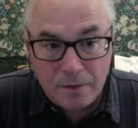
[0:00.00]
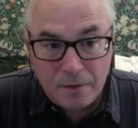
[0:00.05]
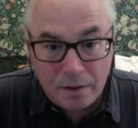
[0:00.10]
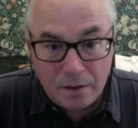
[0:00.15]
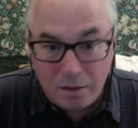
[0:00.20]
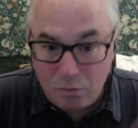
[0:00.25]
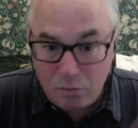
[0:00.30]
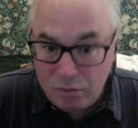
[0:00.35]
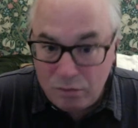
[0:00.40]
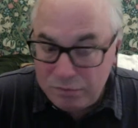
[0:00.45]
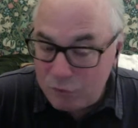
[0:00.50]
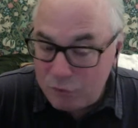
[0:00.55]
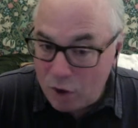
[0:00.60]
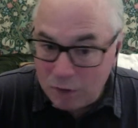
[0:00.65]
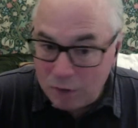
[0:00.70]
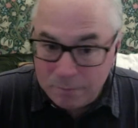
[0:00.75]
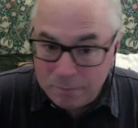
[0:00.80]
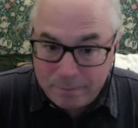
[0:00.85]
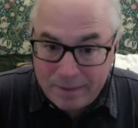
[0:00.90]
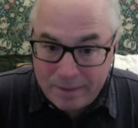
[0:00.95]
Uh, we've
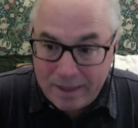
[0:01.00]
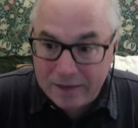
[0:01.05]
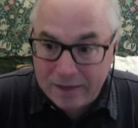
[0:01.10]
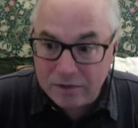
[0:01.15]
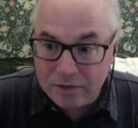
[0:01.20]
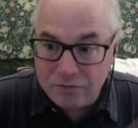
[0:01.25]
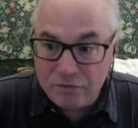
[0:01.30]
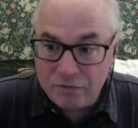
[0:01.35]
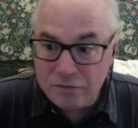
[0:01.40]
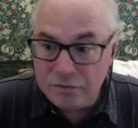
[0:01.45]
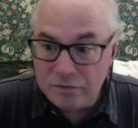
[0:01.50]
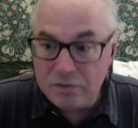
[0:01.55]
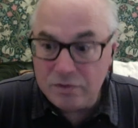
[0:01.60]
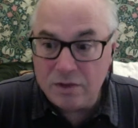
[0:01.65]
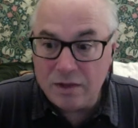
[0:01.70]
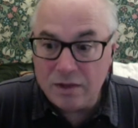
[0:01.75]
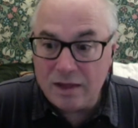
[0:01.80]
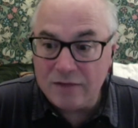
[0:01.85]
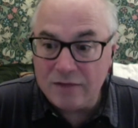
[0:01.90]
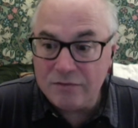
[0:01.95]
gotten packages in
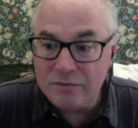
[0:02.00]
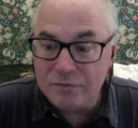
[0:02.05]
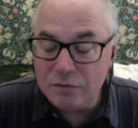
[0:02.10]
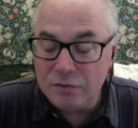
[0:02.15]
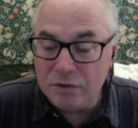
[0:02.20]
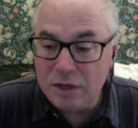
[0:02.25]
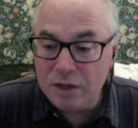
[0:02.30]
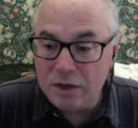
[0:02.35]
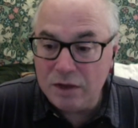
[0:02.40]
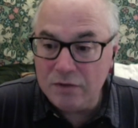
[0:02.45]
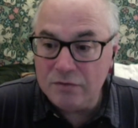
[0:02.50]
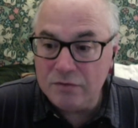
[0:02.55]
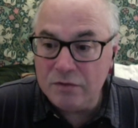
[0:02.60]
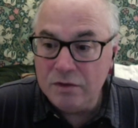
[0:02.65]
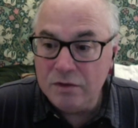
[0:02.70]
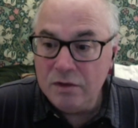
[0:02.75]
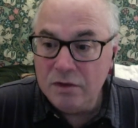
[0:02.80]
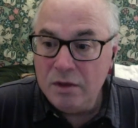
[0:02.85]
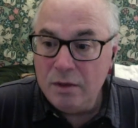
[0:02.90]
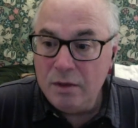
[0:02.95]
the last few days,
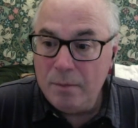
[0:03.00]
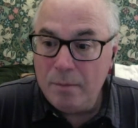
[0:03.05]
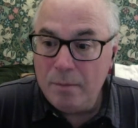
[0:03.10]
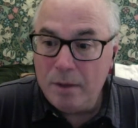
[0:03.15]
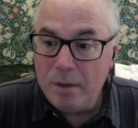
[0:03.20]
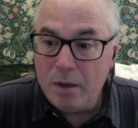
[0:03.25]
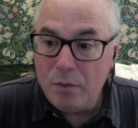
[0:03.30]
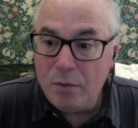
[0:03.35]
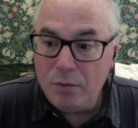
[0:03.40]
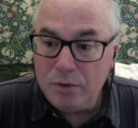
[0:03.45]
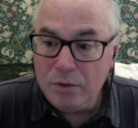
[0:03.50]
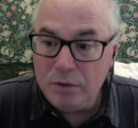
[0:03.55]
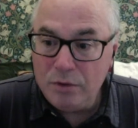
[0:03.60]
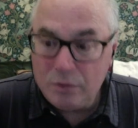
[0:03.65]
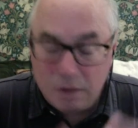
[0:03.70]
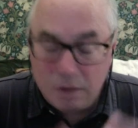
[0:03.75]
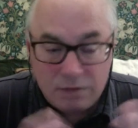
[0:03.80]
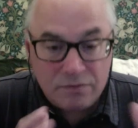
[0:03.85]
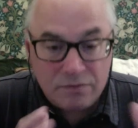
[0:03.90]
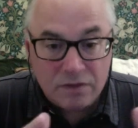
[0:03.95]
but you
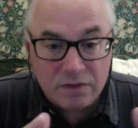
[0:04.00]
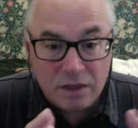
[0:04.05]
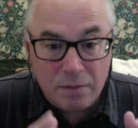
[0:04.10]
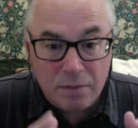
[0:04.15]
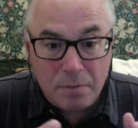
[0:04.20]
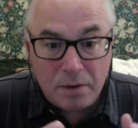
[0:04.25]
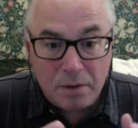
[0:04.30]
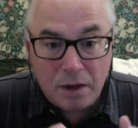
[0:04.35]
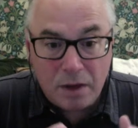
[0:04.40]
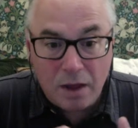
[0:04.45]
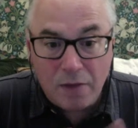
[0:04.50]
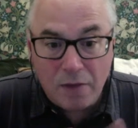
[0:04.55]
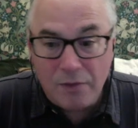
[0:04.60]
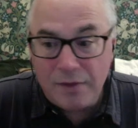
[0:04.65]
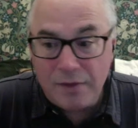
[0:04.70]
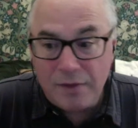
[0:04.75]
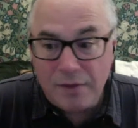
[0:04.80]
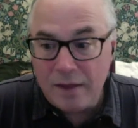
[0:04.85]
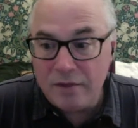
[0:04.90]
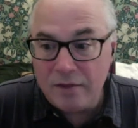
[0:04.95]
need to keep an eye on
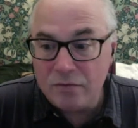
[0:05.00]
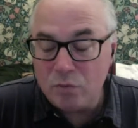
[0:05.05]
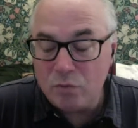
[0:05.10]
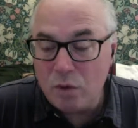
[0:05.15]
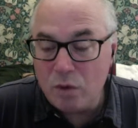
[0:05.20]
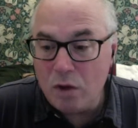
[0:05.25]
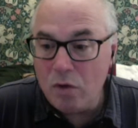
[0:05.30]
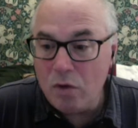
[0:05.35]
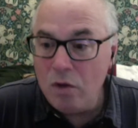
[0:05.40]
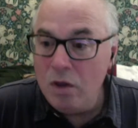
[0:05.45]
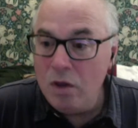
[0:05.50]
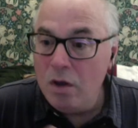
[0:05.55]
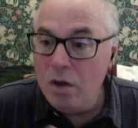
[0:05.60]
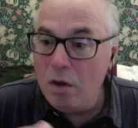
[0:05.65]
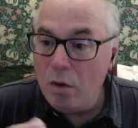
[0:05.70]
that as well.